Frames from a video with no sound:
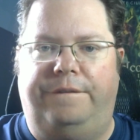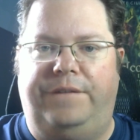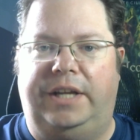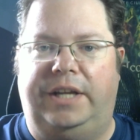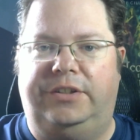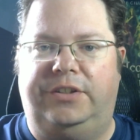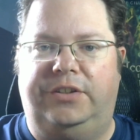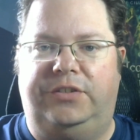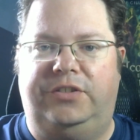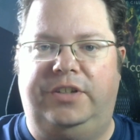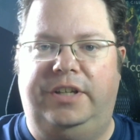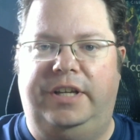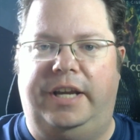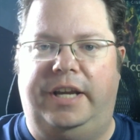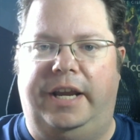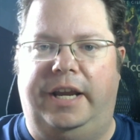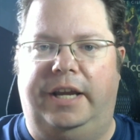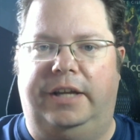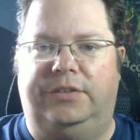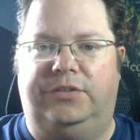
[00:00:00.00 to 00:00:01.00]
Fantasy
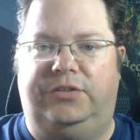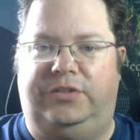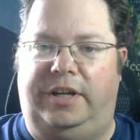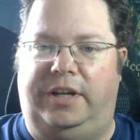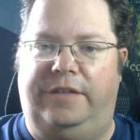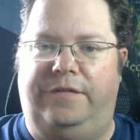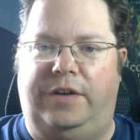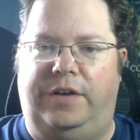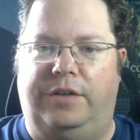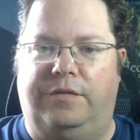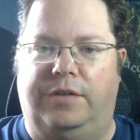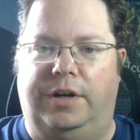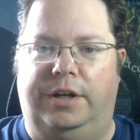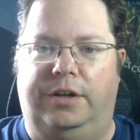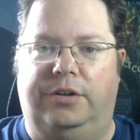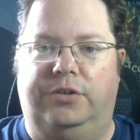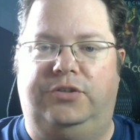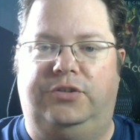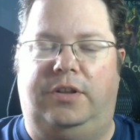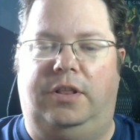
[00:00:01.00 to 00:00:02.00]
and sci-fi
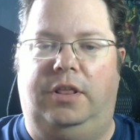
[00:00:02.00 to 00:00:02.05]
writers